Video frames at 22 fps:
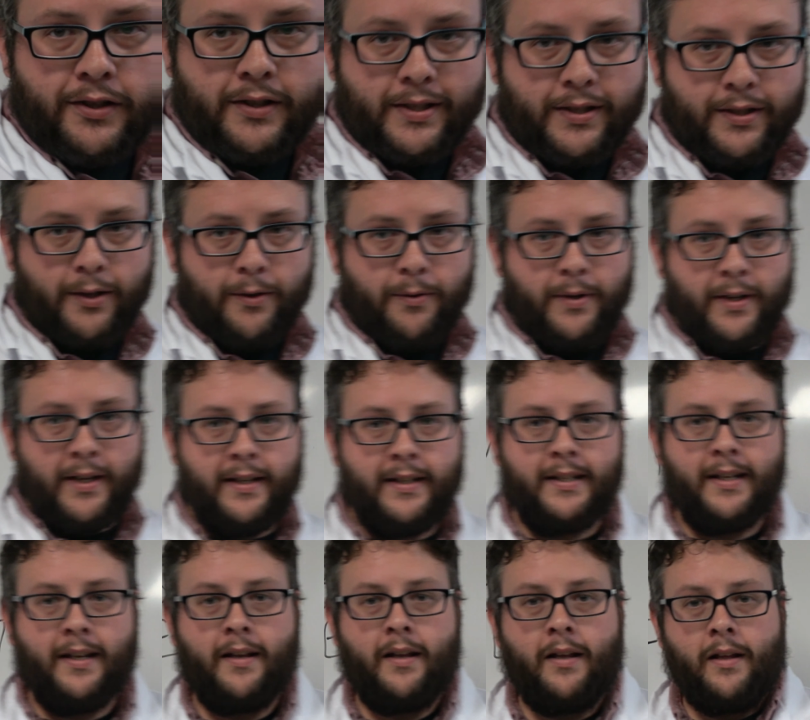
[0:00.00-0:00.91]
a student
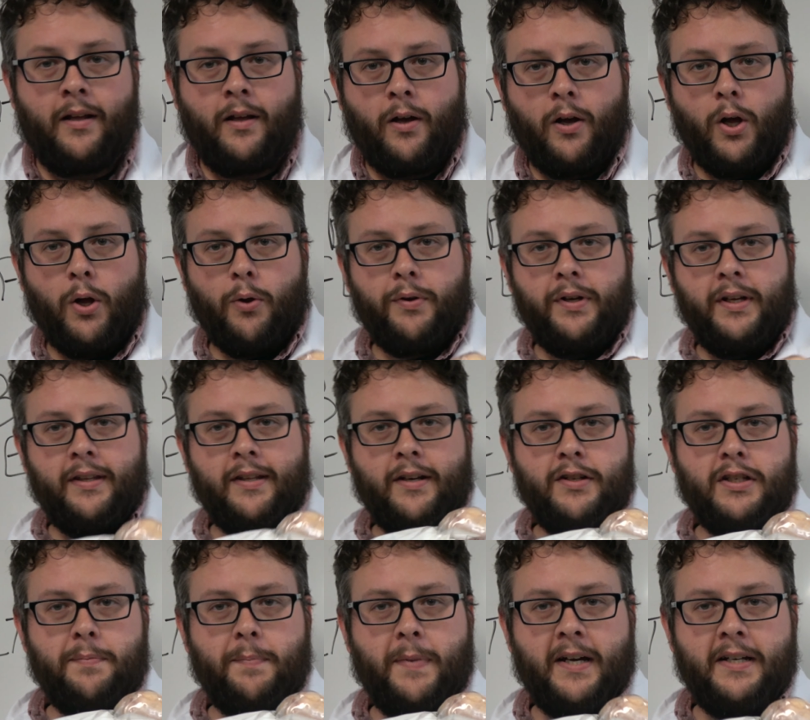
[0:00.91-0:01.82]
holding
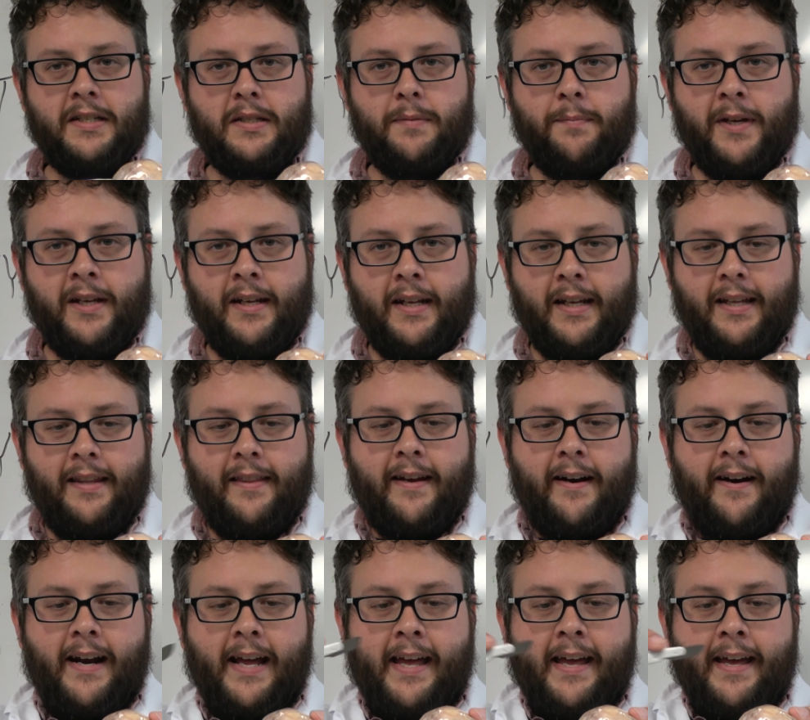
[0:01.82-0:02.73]
their specimen in
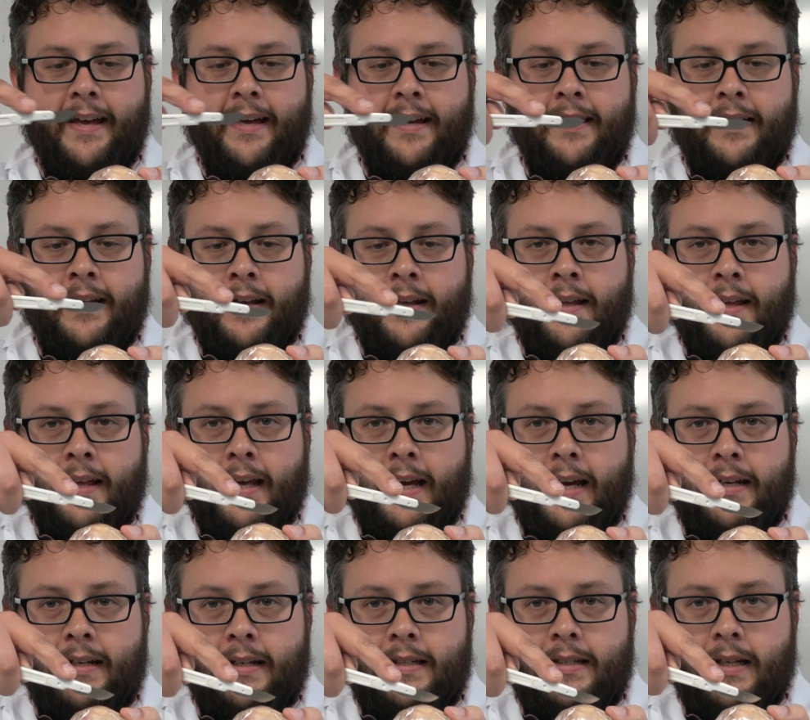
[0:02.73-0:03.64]
their hand
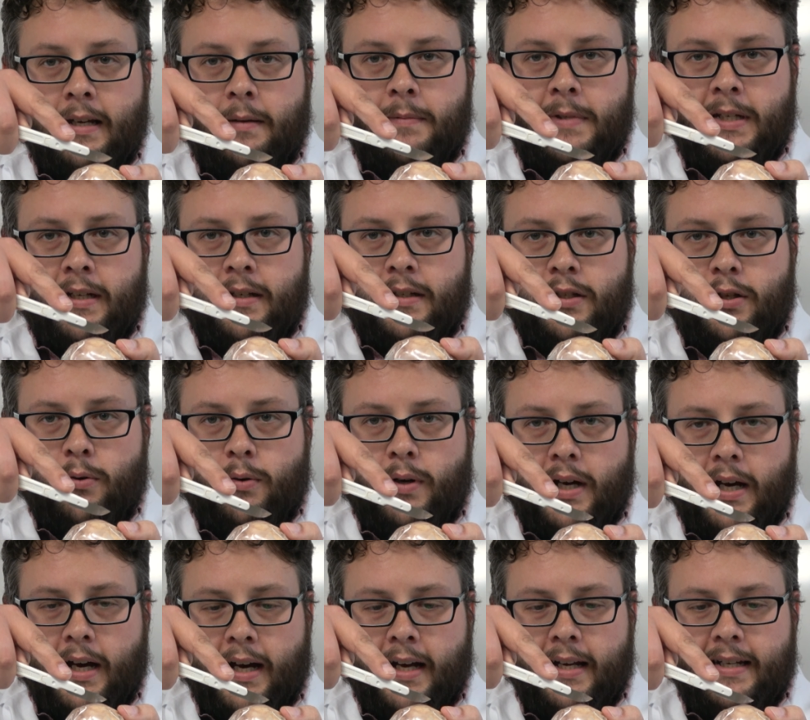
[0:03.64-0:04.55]
and attempting to
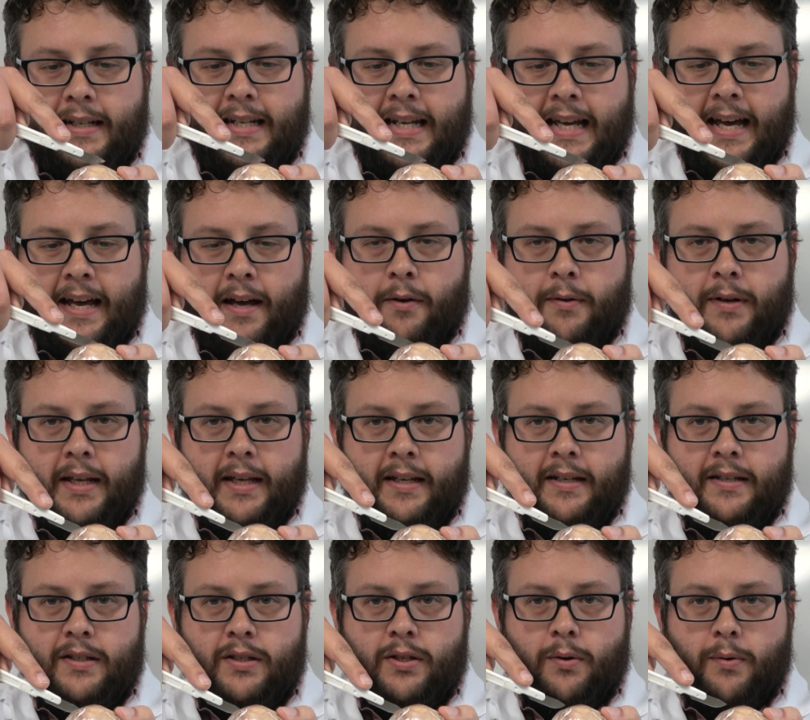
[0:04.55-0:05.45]
cut down
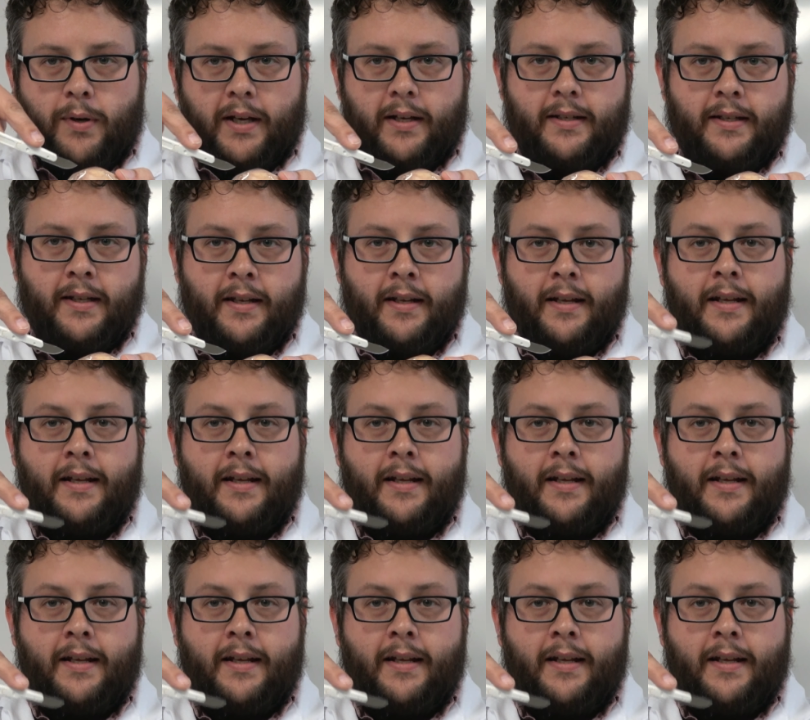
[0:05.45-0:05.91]
into it.